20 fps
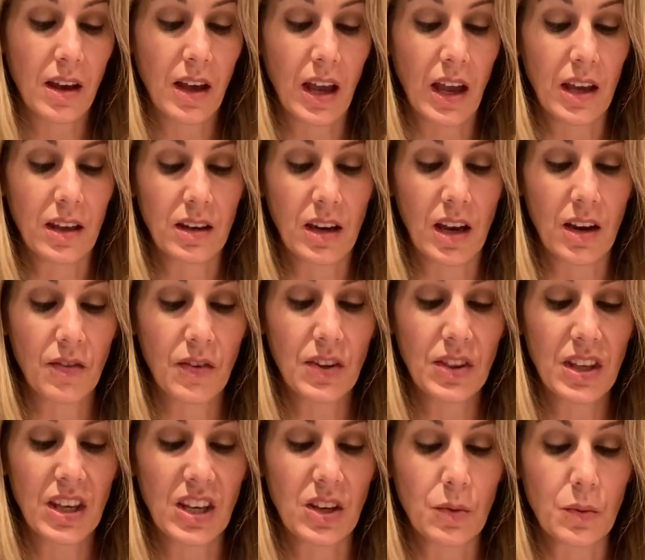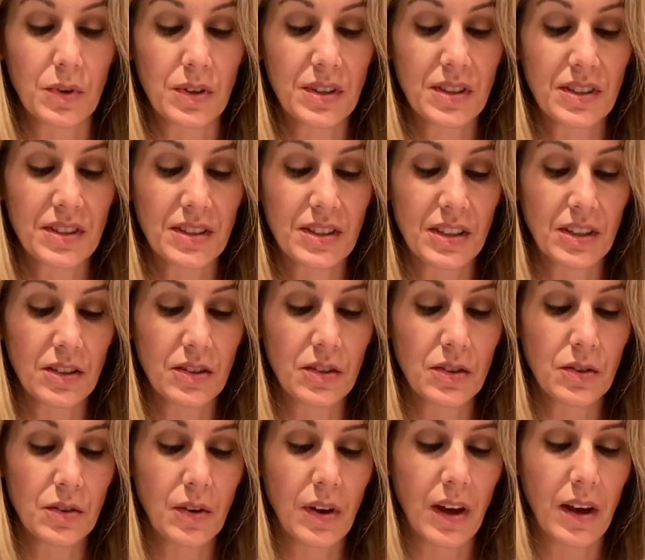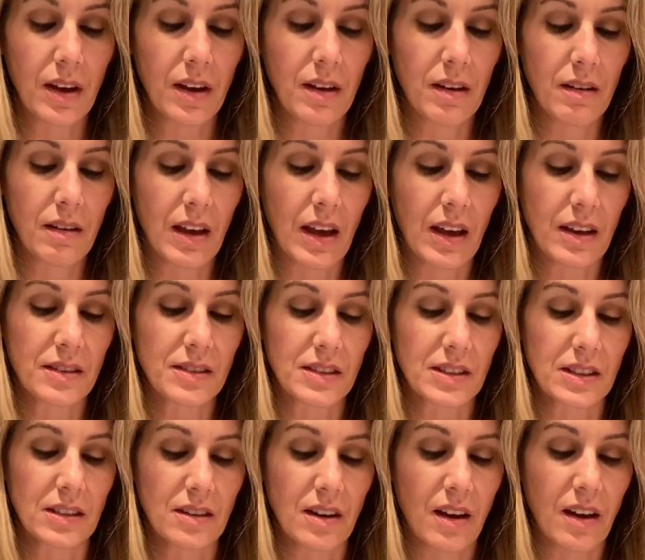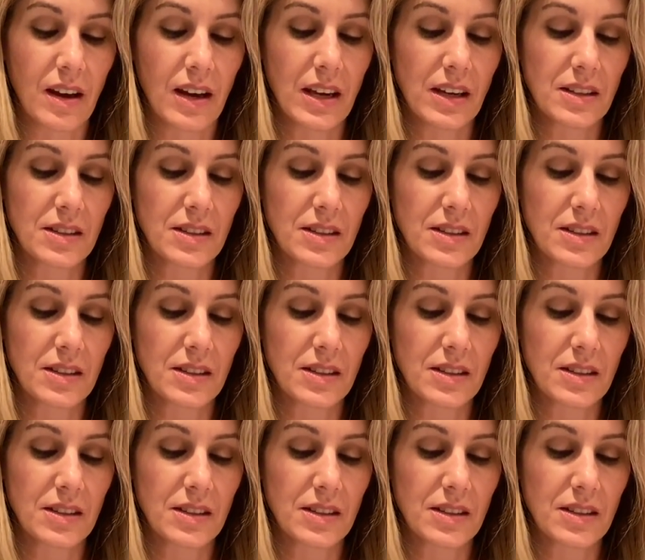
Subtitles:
and everything was still as the night